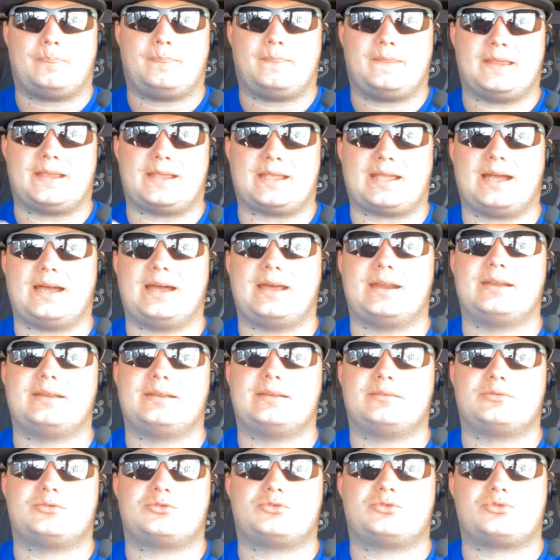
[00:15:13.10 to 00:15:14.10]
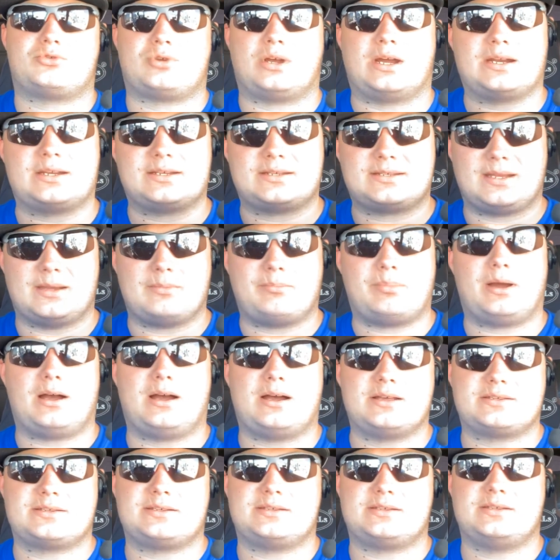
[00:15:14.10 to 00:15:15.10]
you gotta try to stay
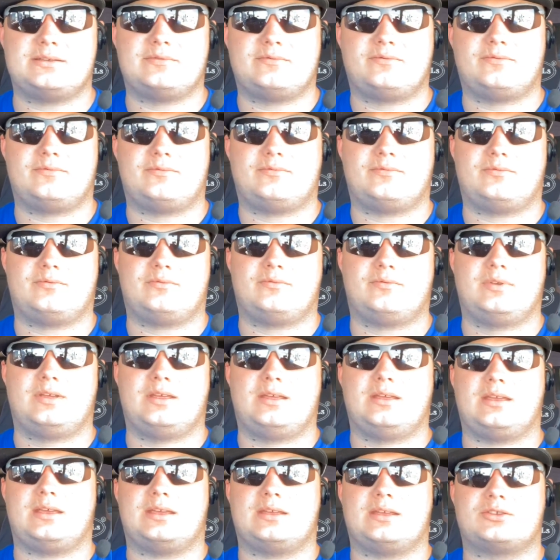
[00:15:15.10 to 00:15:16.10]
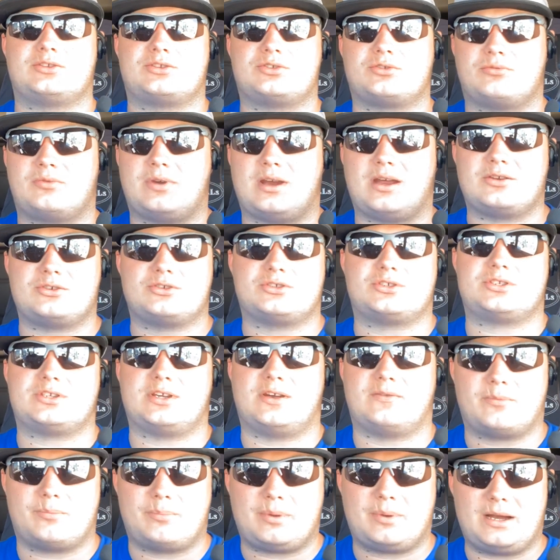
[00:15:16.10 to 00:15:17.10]
positive and surround
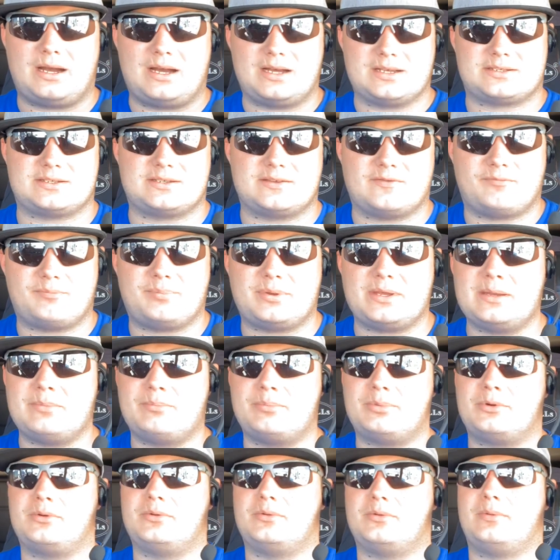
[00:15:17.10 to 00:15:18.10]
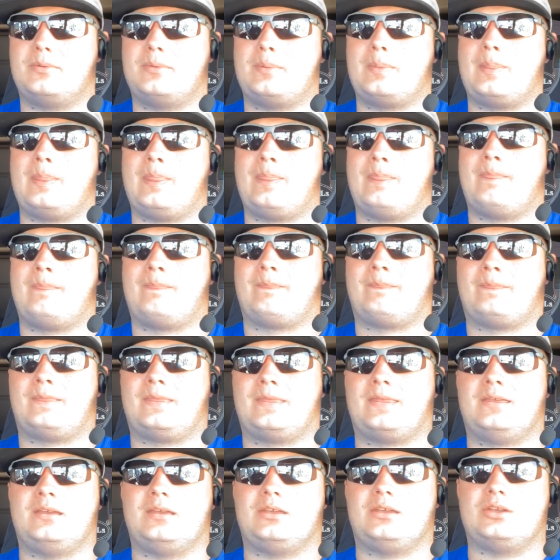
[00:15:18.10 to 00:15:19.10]
yourself with positive people.
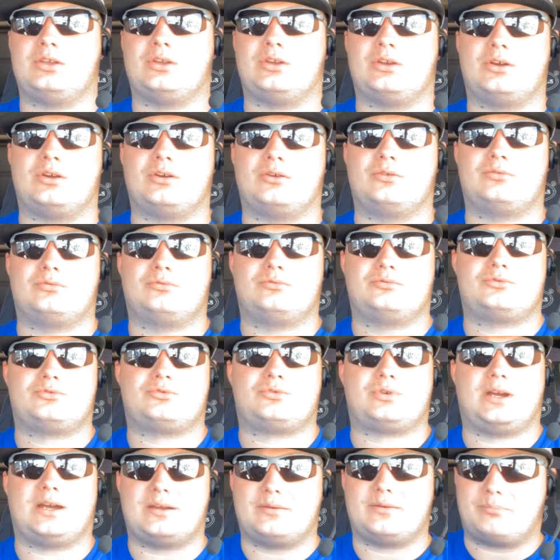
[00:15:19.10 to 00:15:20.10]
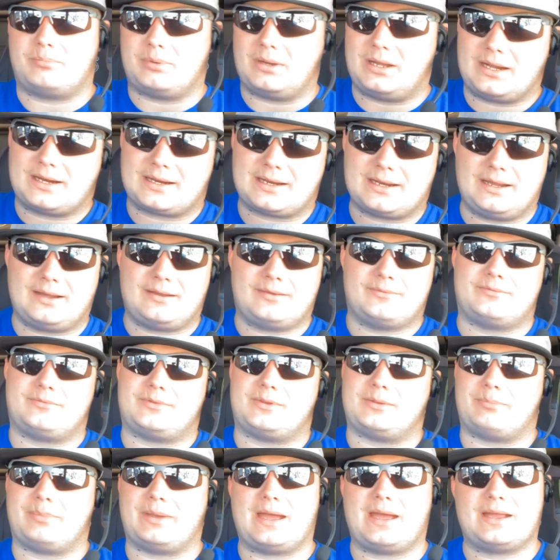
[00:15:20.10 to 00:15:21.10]
You know, try to block out
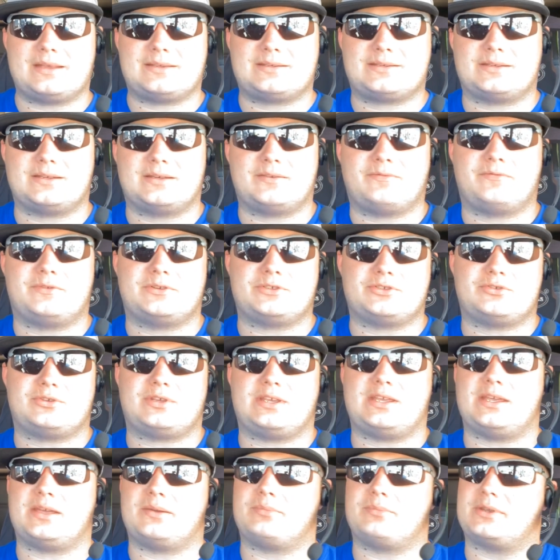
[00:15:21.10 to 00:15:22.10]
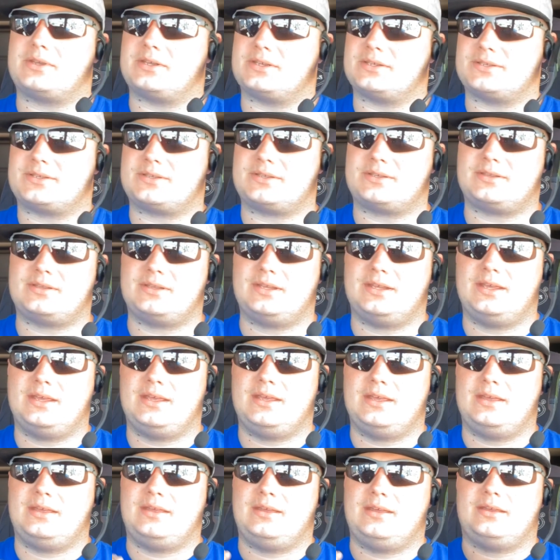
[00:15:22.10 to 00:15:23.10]
the bad stuff as you can, because
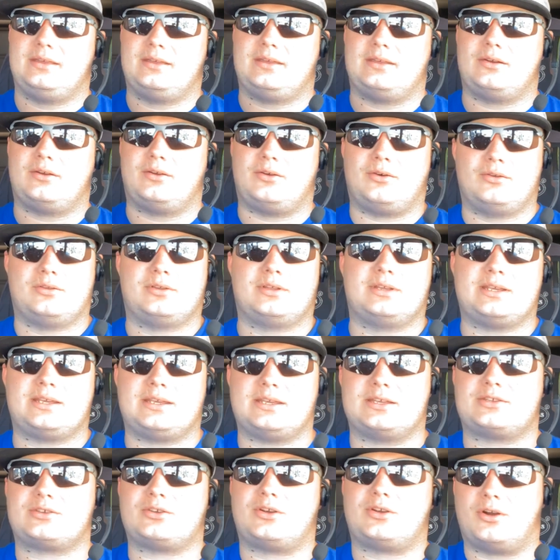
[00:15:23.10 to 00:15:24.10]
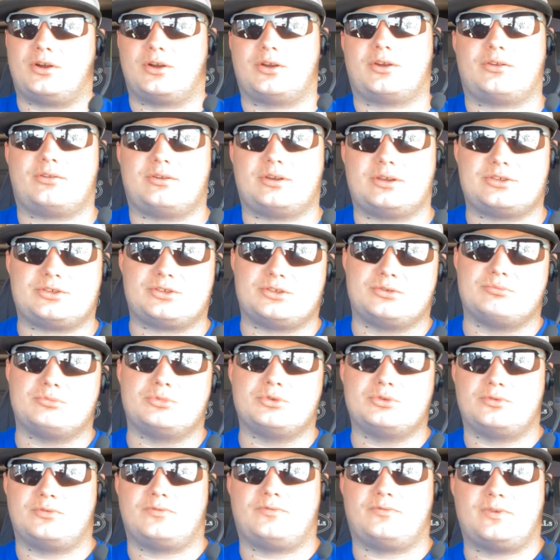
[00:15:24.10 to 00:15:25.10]
it only gets harder as you
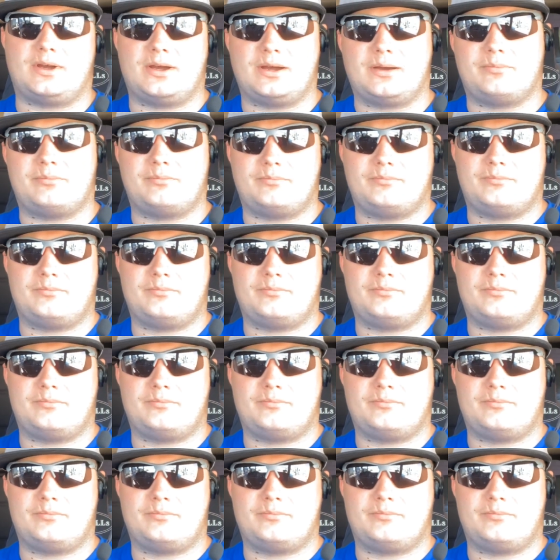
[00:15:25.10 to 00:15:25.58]
move up